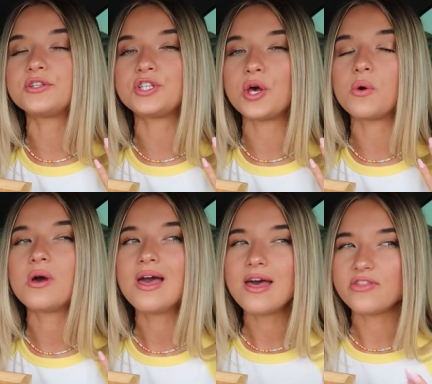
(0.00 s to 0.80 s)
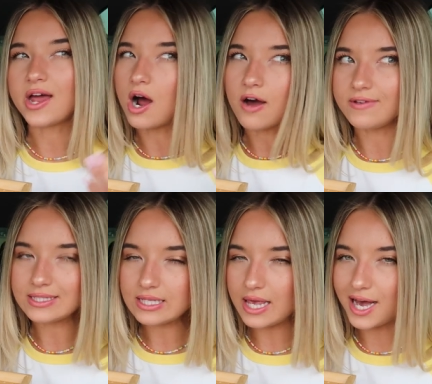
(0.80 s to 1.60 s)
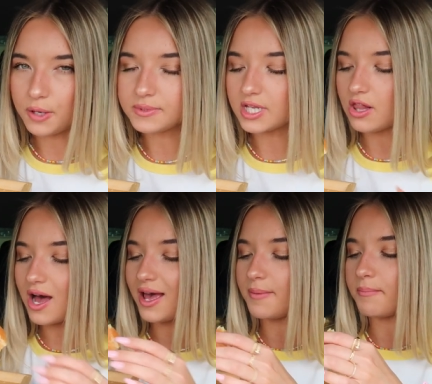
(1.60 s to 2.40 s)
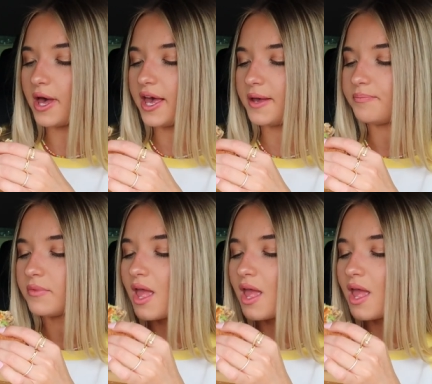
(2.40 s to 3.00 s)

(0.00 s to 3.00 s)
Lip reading: So that obviously helps a lot. But